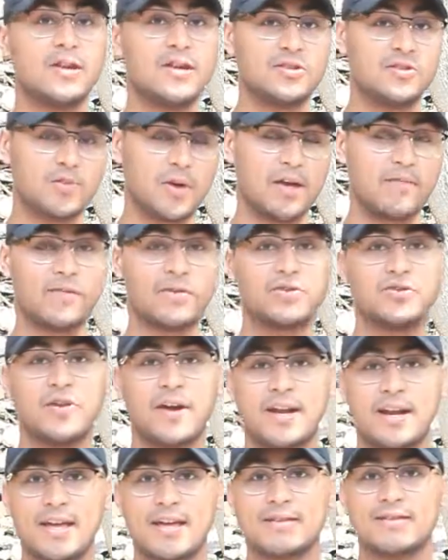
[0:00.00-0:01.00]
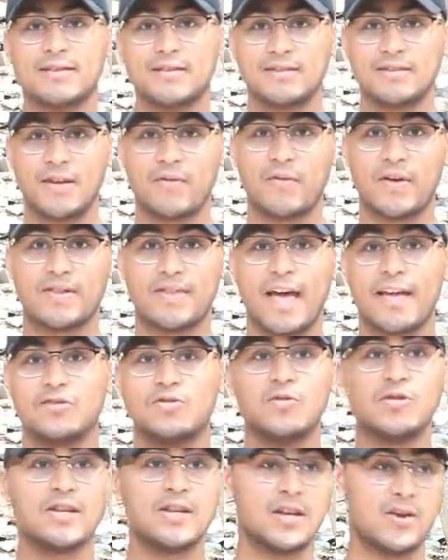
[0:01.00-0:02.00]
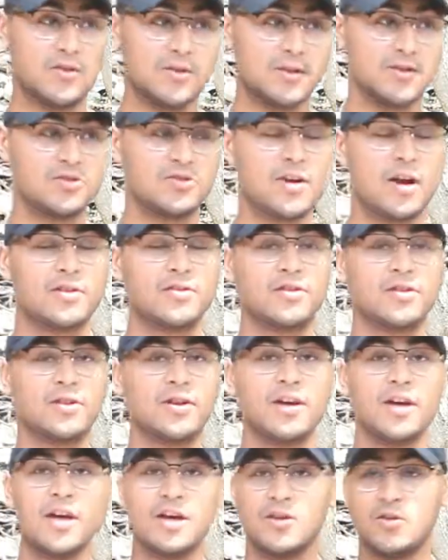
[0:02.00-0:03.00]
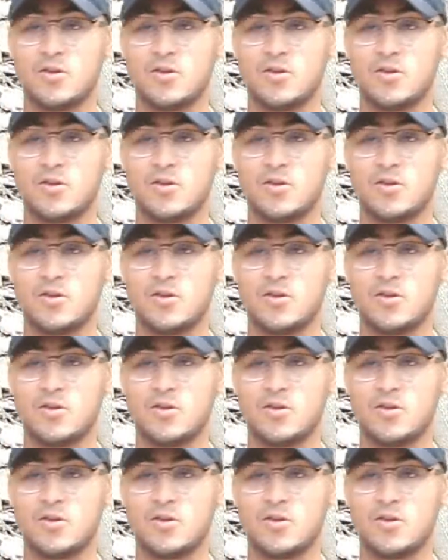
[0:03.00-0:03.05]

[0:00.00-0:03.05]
and it's great for trainings and stuff like that, so you can hear the instructor,